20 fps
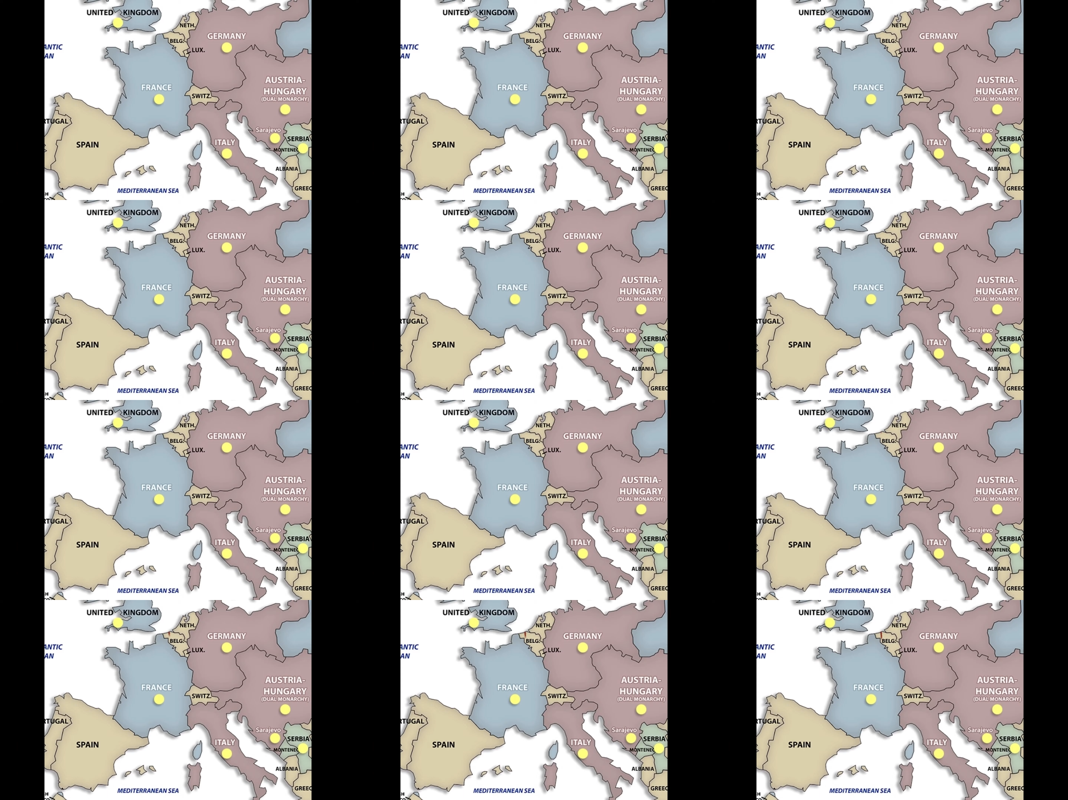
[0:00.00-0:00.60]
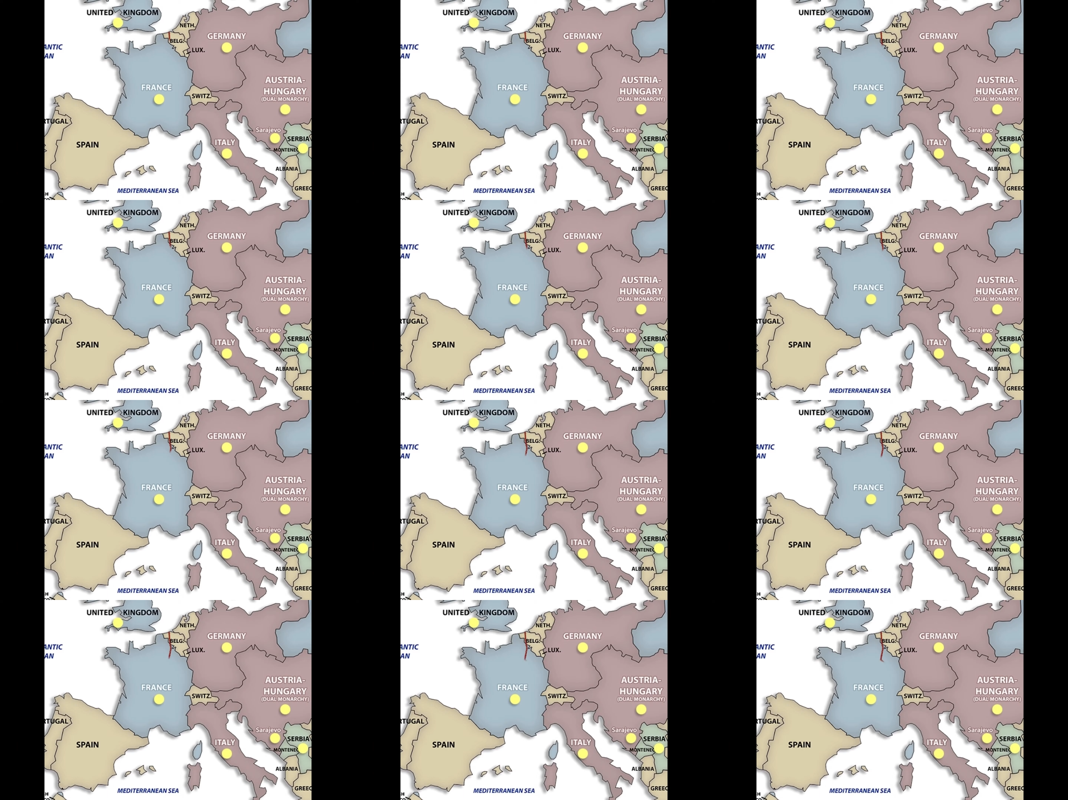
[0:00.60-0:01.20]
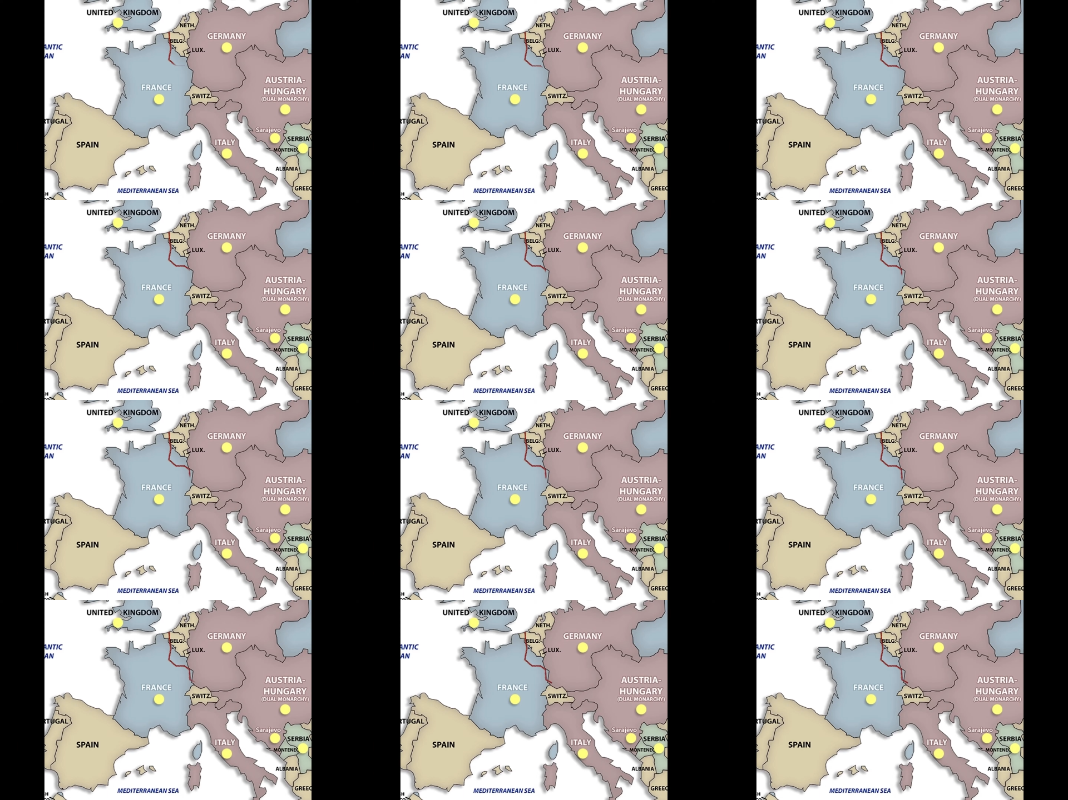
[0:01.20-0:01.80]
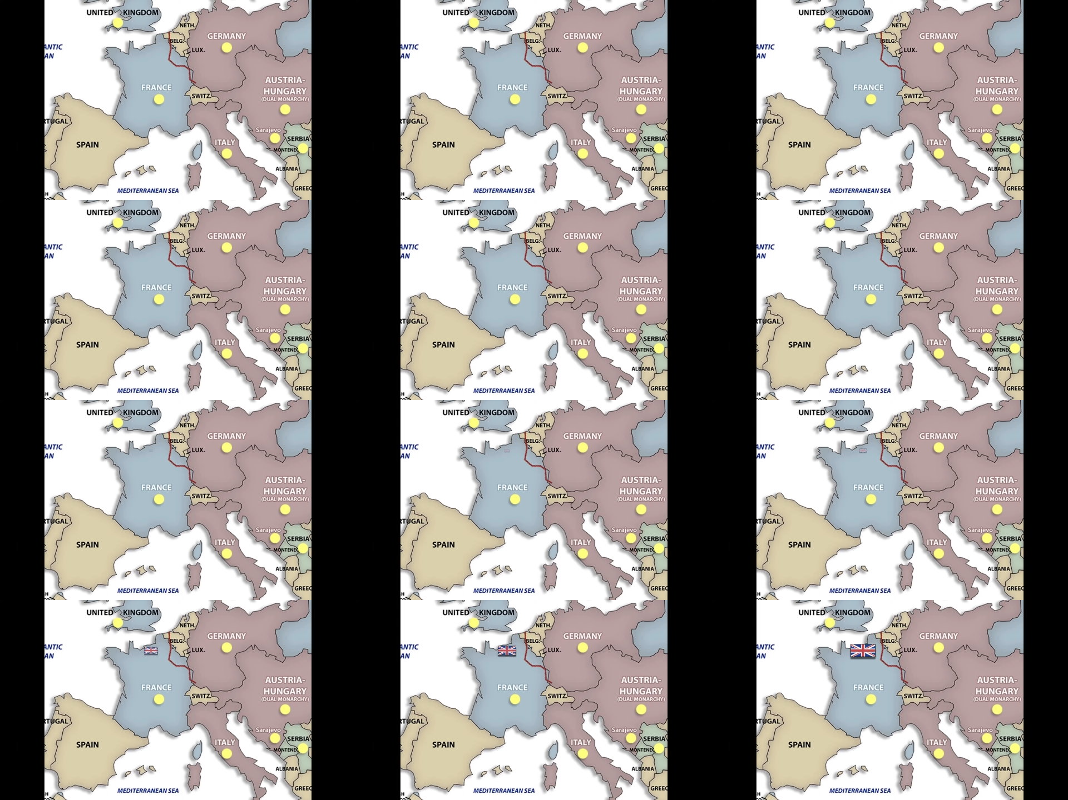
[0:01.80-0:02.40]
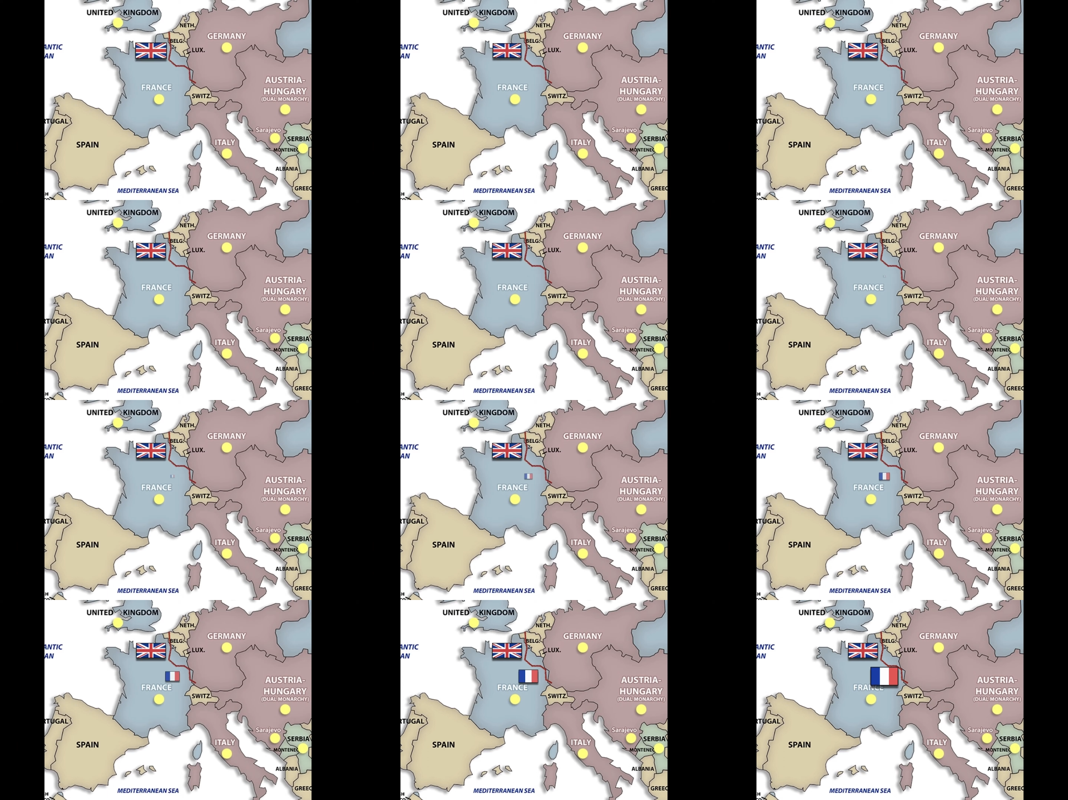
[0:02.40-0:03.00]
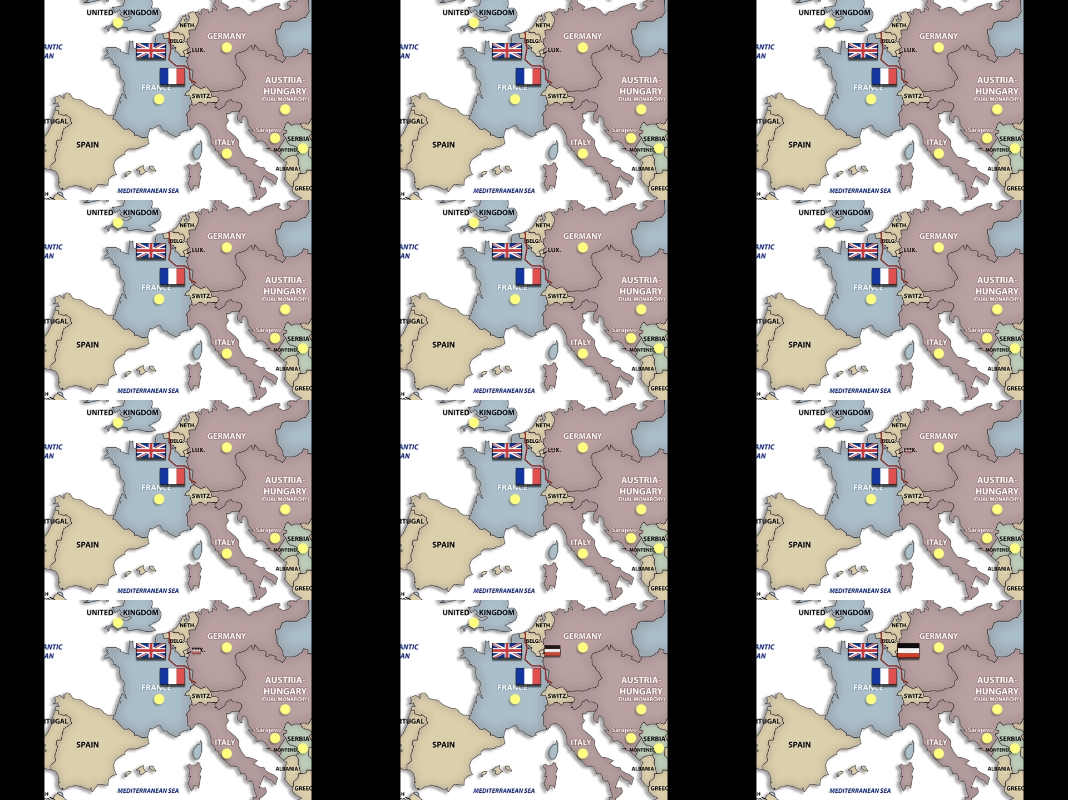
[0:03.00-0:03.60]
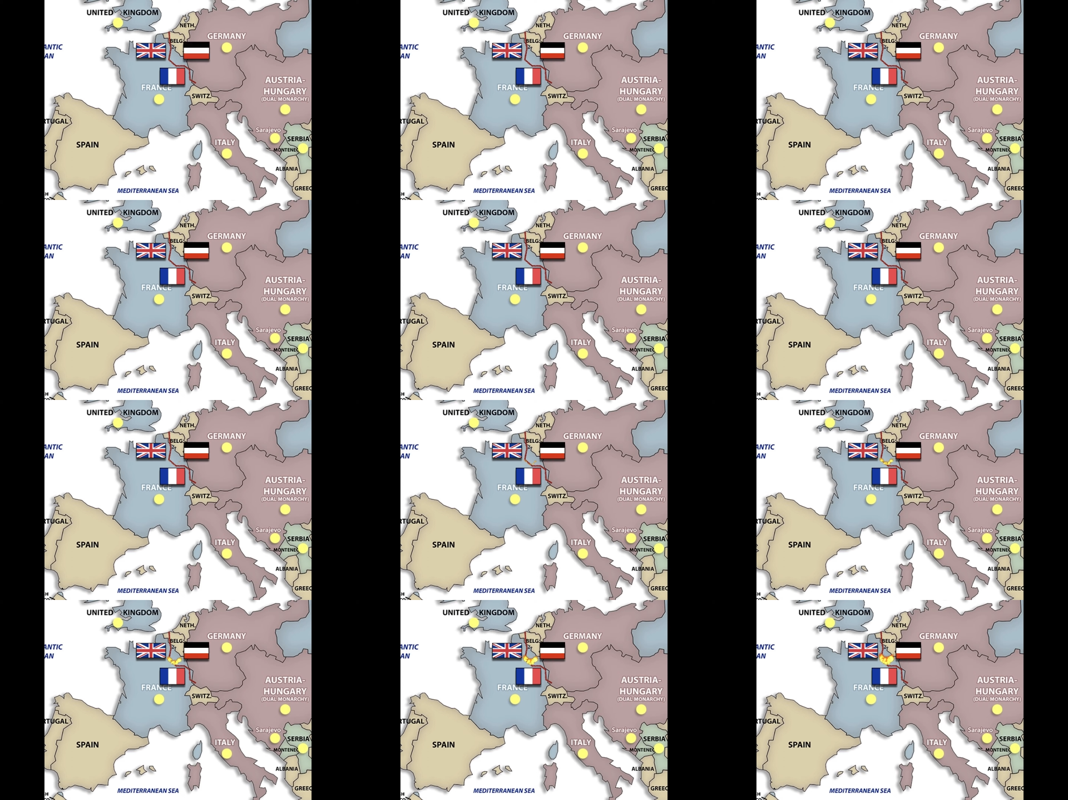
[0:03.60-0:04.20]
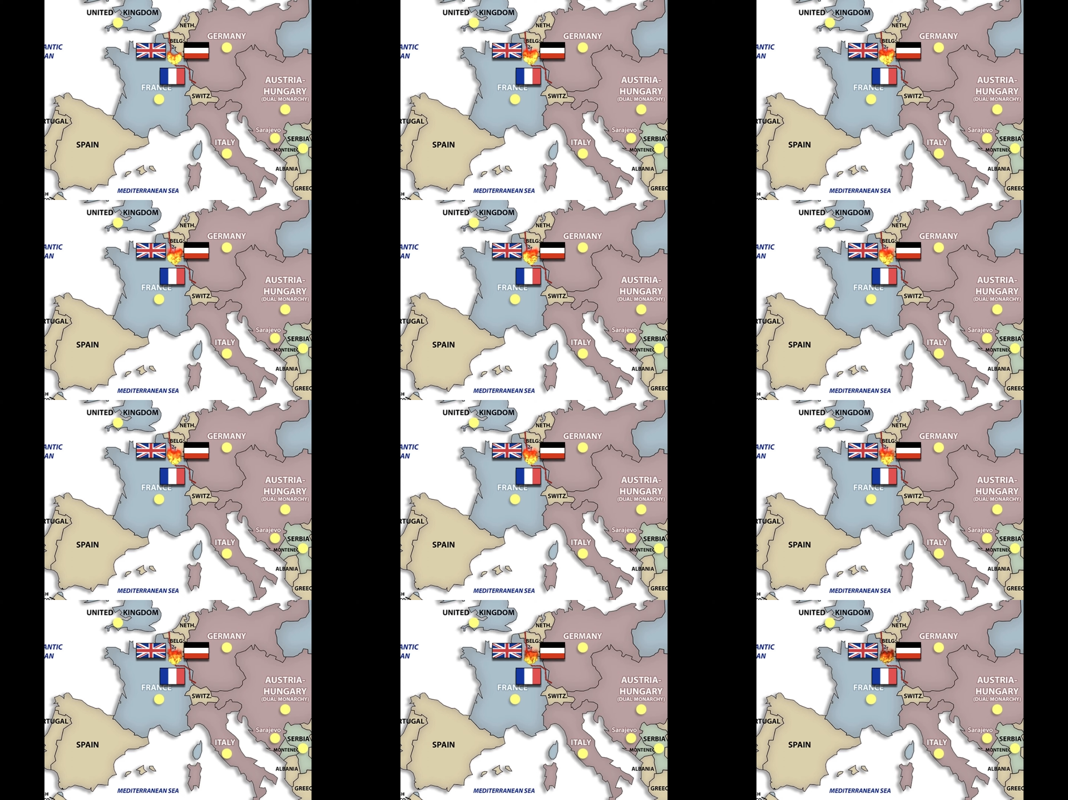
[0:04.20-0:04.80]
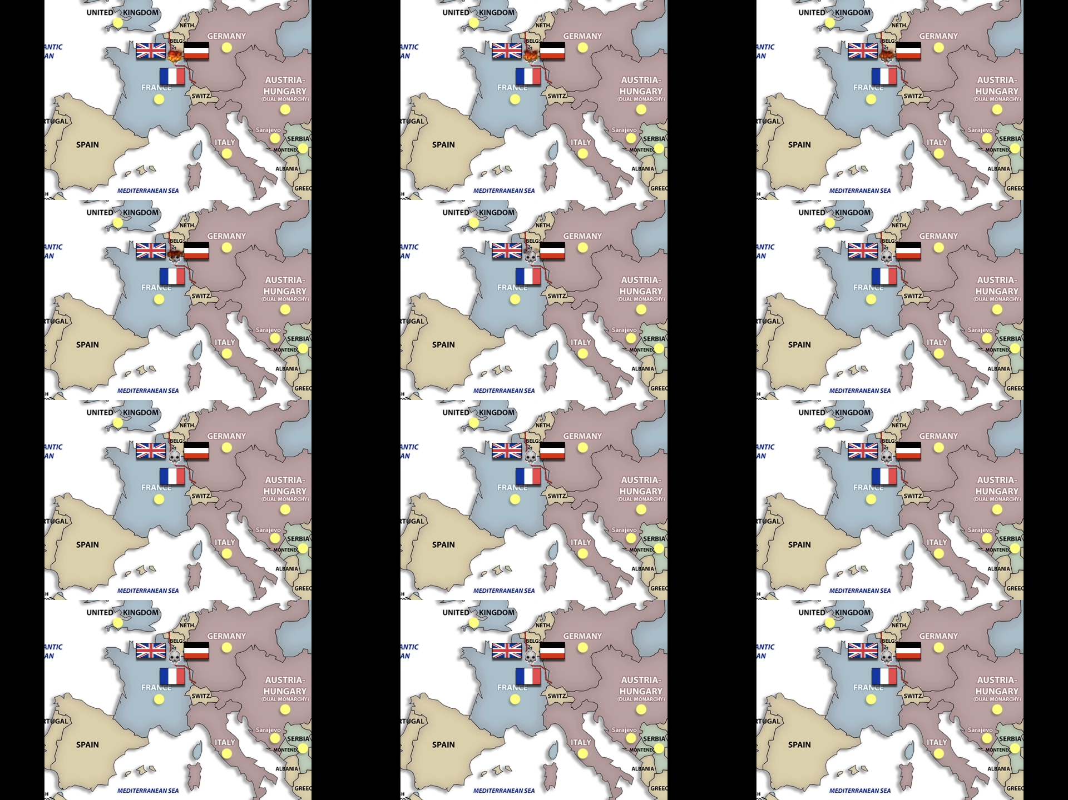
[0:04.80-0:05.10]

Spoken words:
[unreadable: no face in view]